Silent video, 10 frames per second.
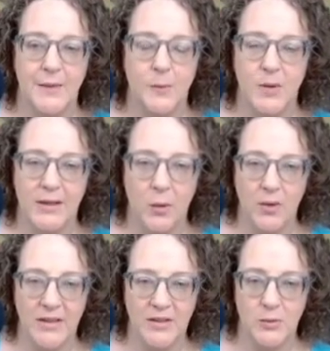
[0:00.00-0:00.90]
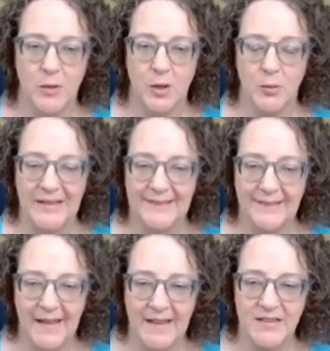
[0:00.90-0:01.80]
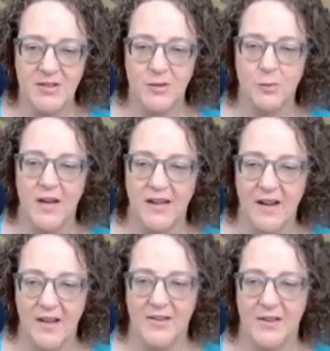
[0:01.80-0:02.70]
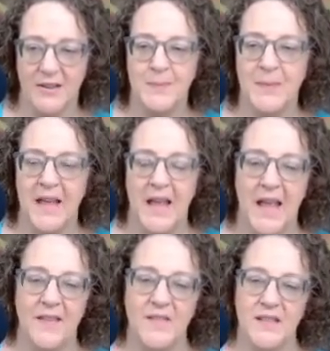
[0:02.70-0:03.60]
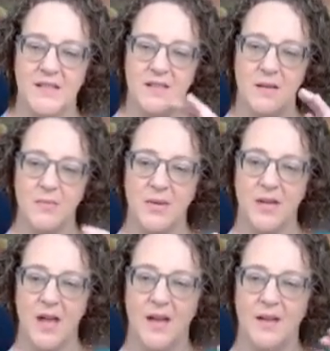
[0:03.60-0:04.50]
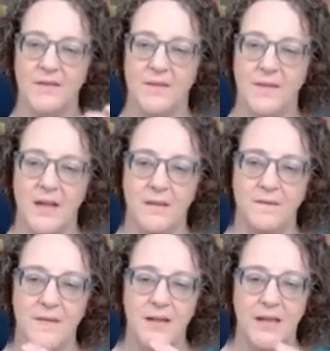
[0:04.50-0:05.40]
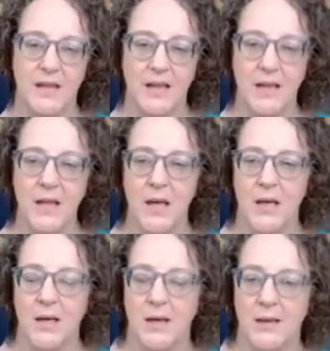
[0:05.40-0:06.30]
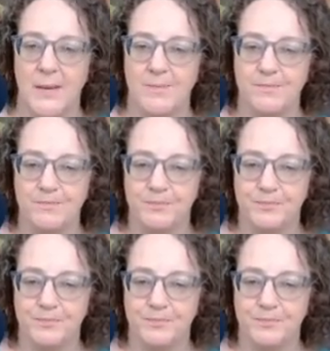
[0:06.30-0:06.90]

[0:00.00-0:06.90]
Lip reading: We're going to relate to one another. And this symbol of the infinity, I